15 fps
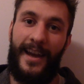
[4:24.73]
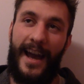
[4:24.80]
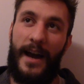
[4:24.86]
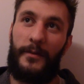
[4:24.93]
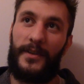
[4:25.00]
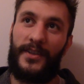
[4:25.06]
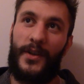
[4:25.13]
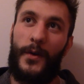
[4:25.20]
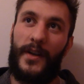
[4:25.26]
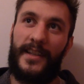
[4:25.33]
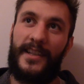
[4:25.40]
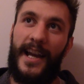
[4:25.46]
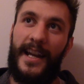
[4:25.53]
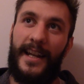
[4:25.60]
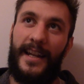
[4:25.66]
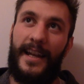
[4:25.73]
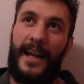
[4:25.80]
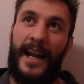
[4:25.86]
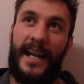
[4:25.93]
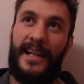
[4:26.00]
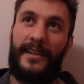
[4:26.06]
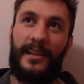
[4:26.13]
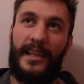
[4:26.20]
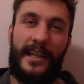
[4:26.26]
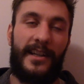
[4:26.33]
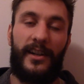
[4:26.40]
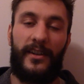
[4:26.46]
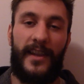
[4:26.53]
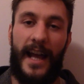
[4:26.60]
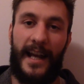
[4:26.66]
I was so excited, and I didn't
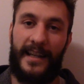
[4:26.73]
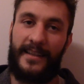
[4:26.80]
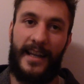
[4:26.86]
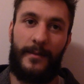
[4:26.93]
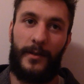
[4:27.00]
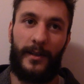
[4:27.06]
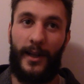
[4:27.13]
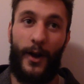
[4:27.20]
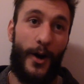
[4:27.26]
linger in that excitement like,